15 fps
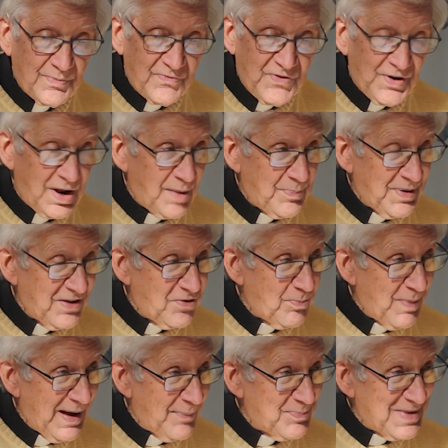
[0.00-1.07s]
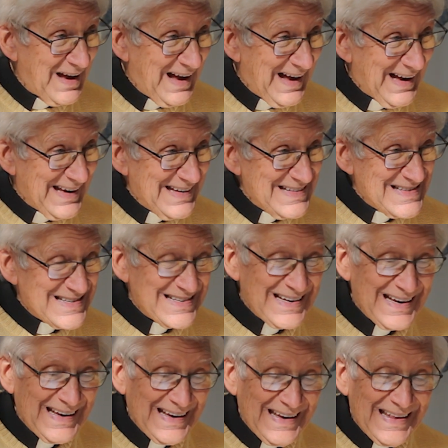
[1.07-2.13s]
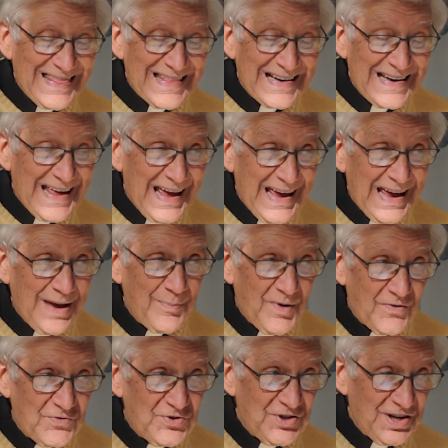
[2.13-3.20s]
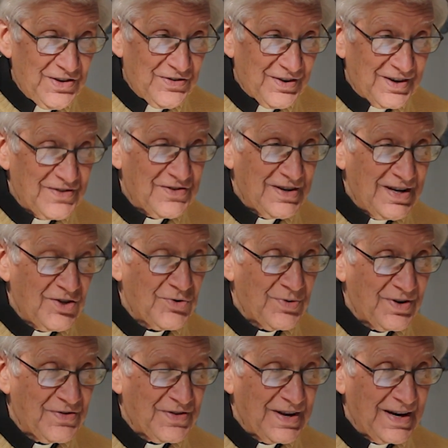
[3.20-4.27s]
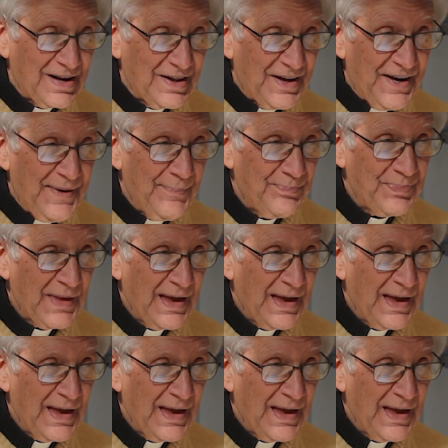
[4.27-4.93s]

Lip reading: Philip has baptized in the name of Jesus, interestingly,